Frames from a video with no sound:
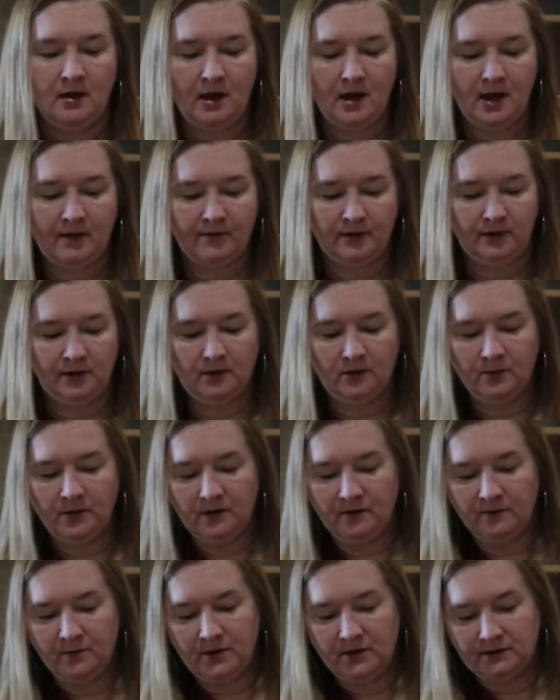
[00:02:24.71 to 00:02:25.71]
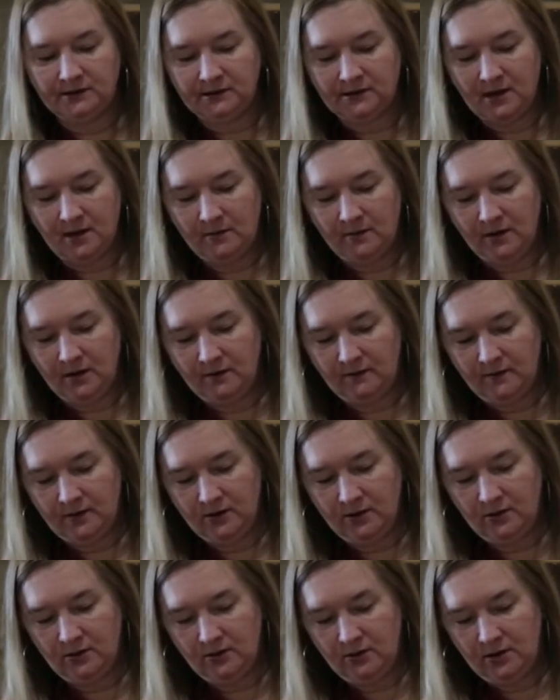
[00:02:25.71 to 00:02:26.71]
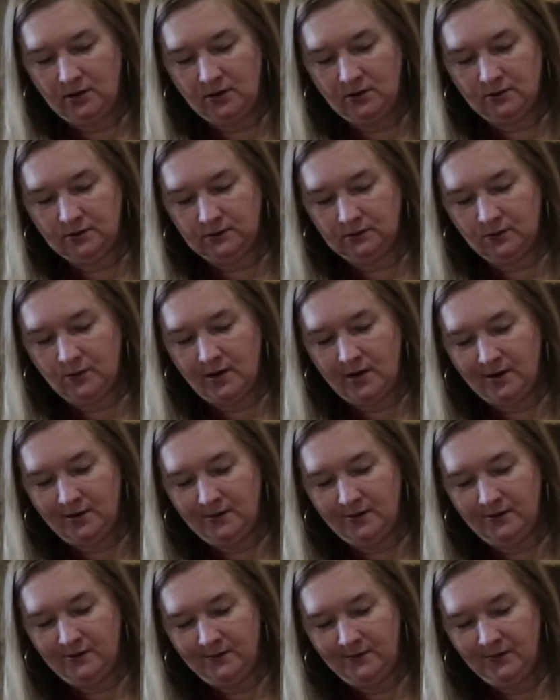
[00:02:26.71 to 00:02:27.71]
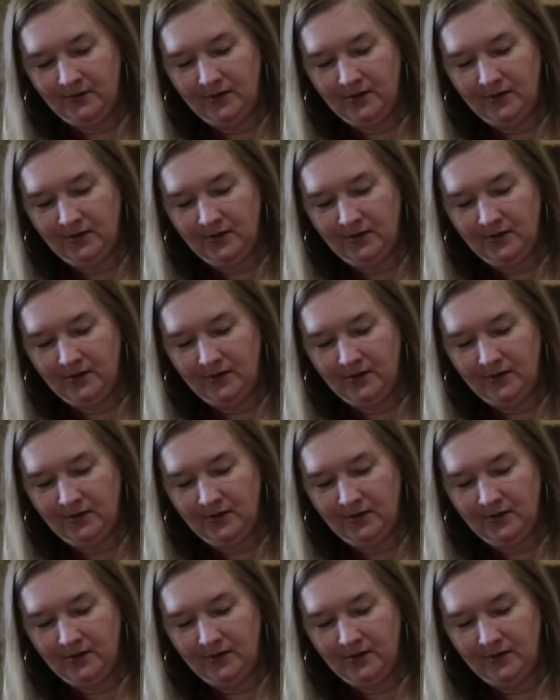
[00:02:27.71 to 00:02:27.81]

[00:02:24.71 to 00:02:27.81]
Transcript: I have a little bit of balsamic vinegar here as well.